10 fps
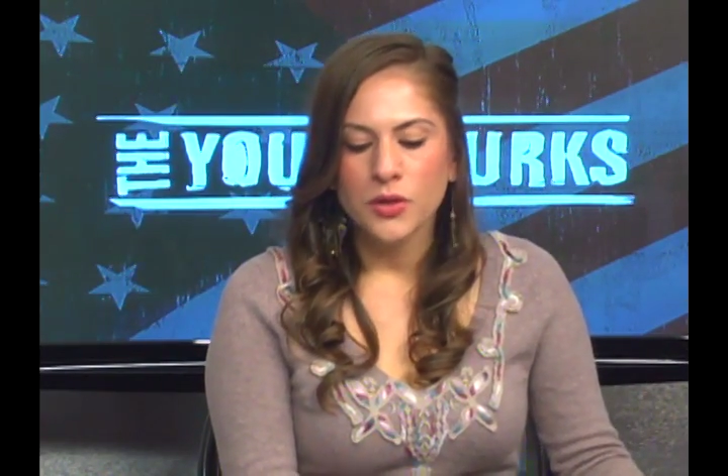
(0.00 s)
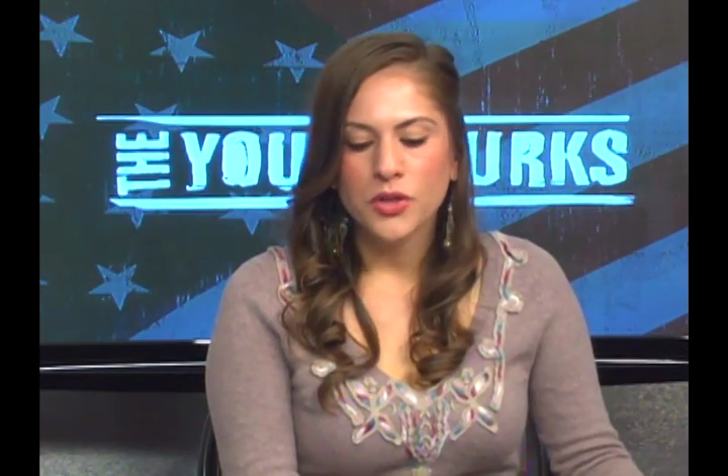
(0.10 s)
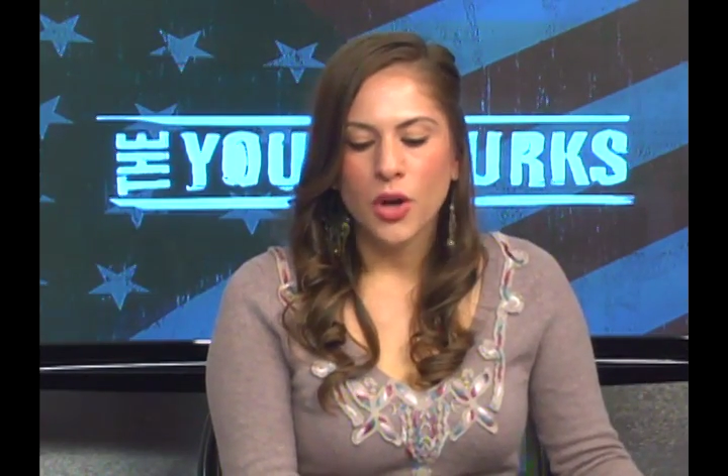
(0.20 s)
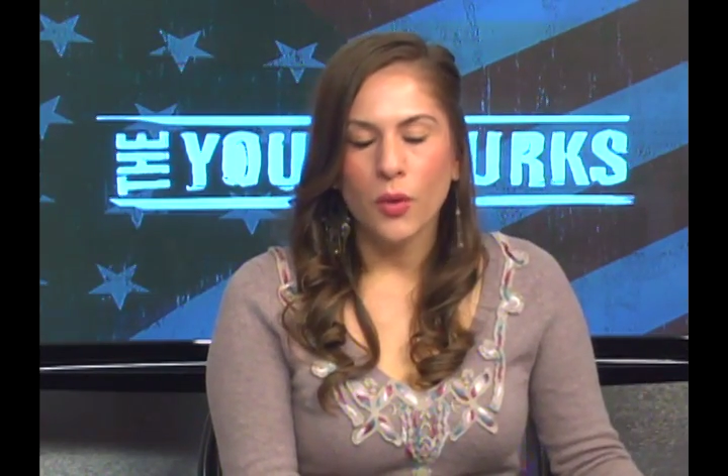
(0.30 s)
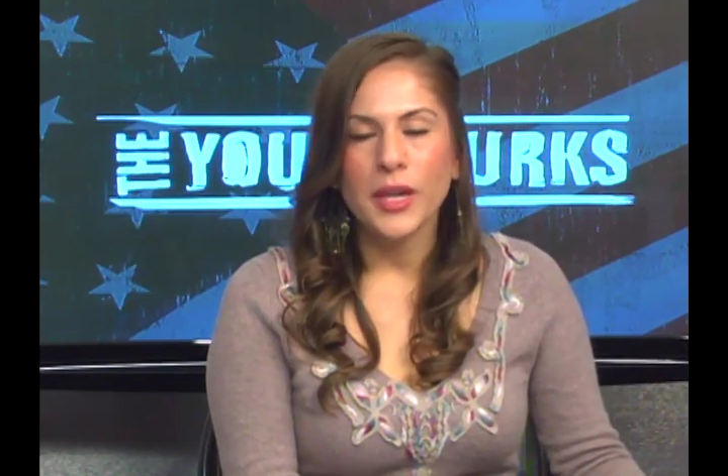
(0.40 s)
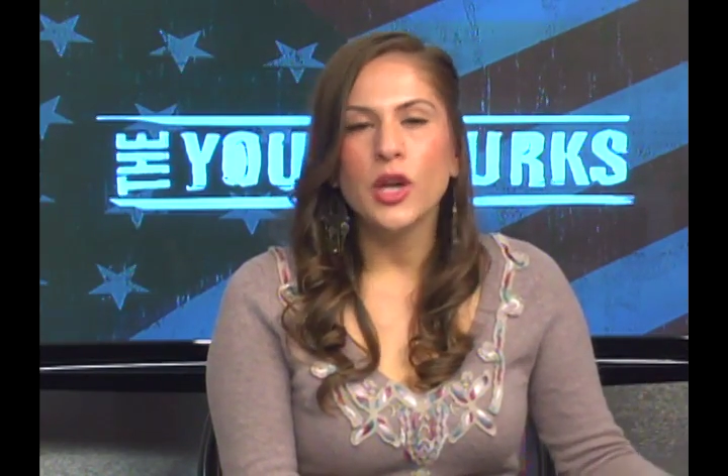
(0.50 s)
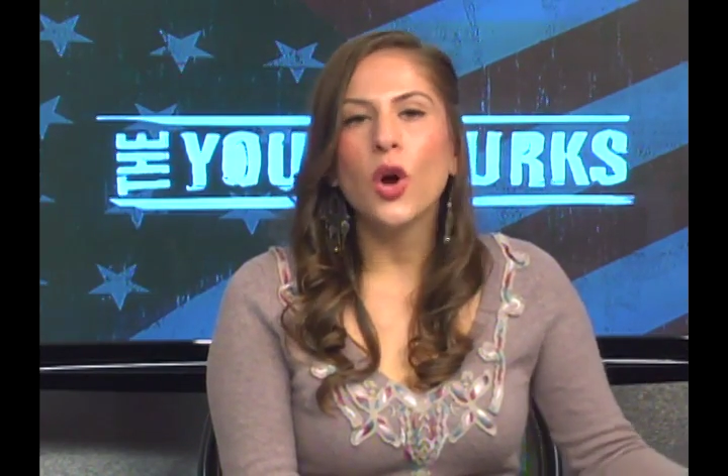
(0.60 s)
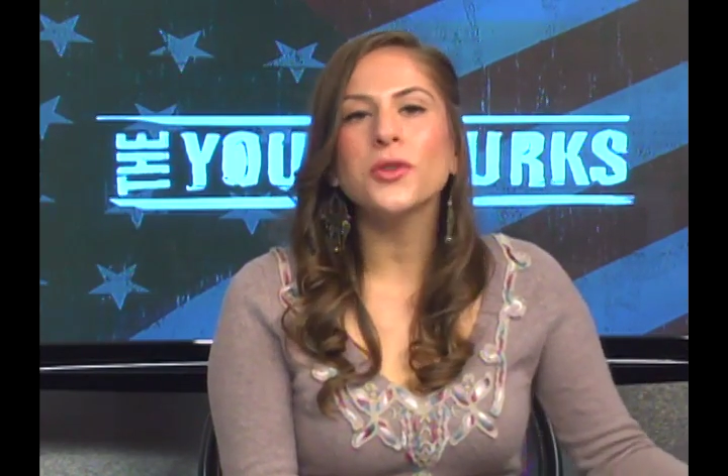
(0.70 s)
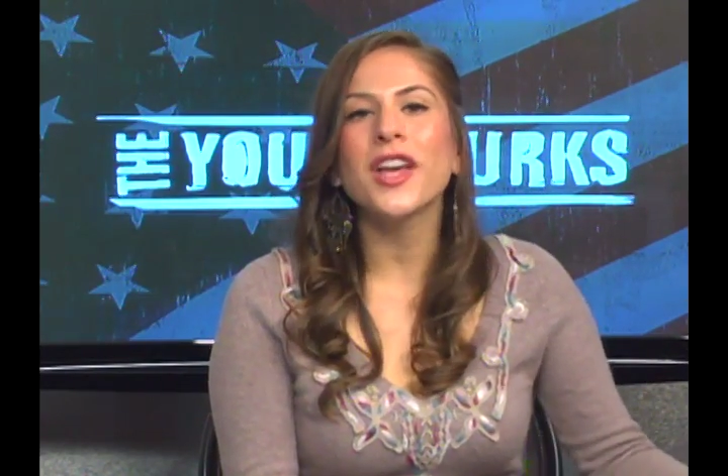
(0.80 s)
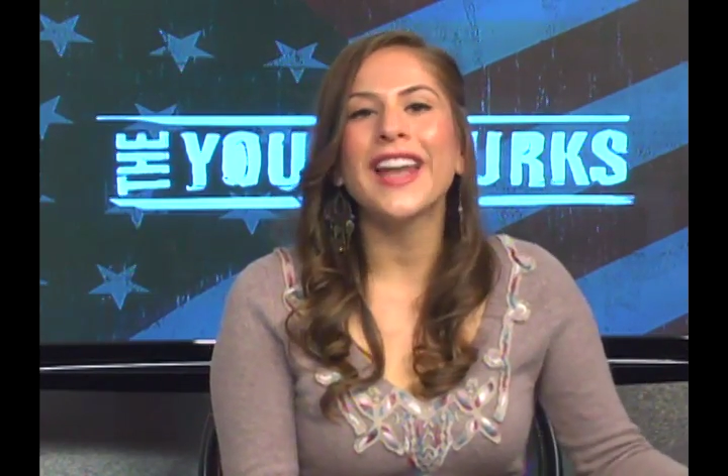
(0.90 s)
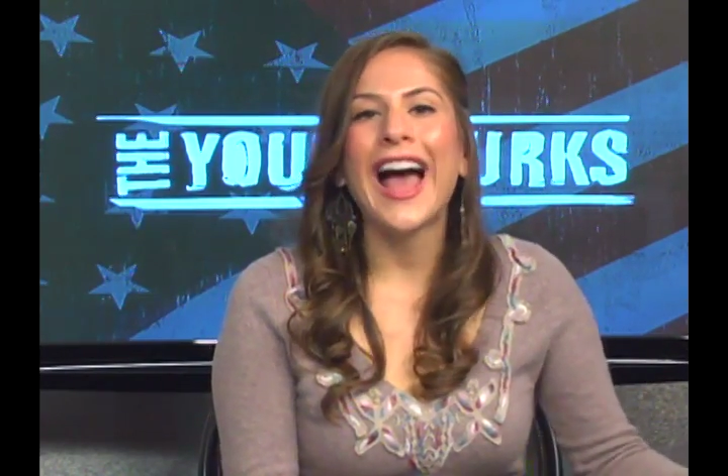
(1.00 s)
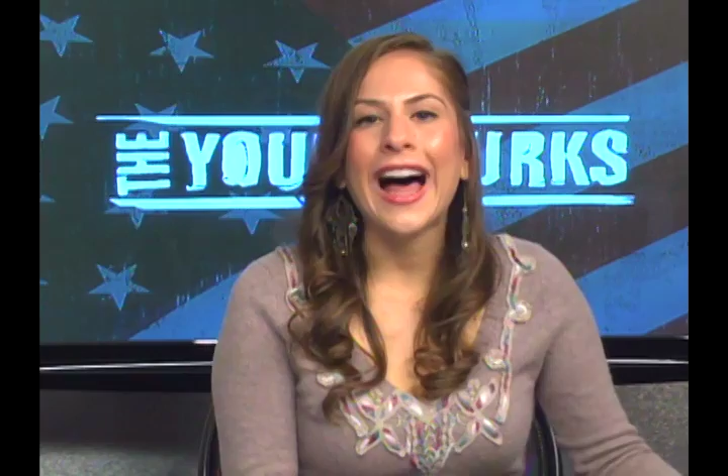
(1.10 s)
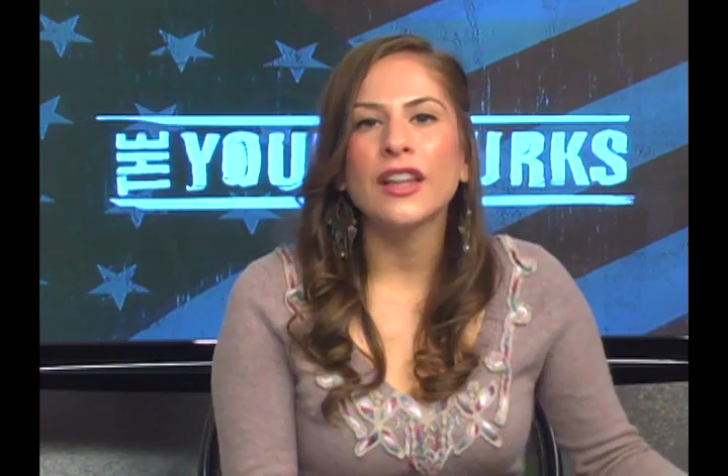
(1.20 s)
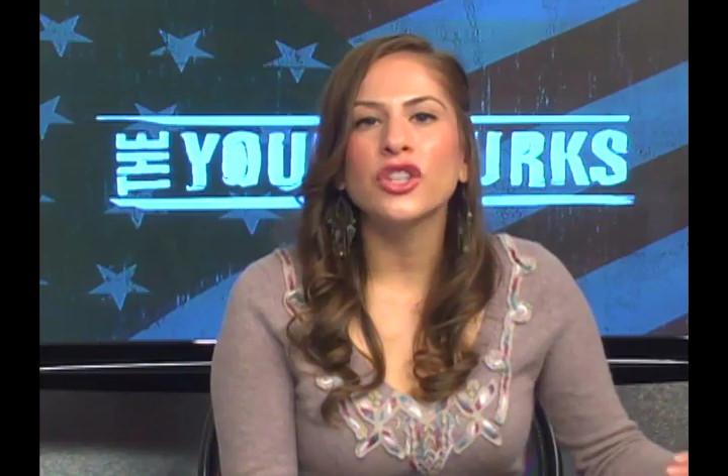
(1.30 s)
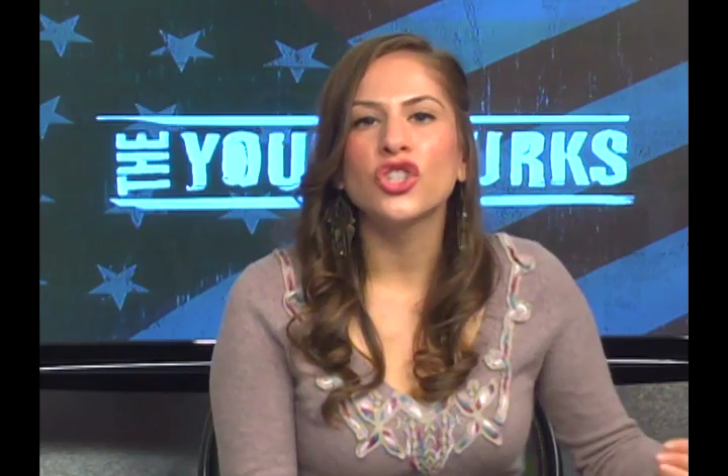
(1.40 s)
So he goes on
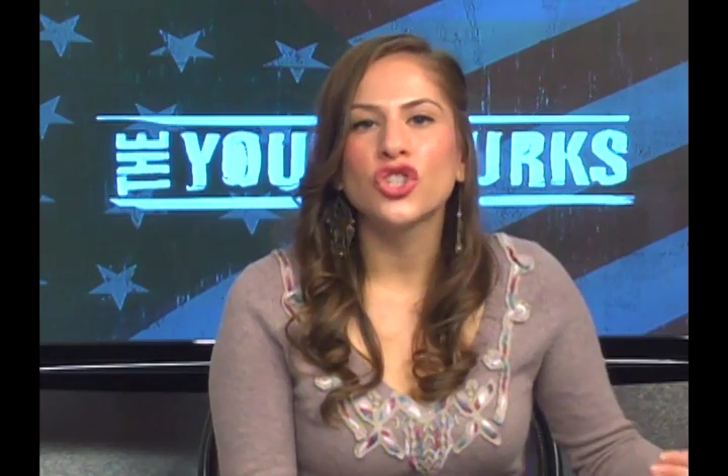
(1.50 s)
Alex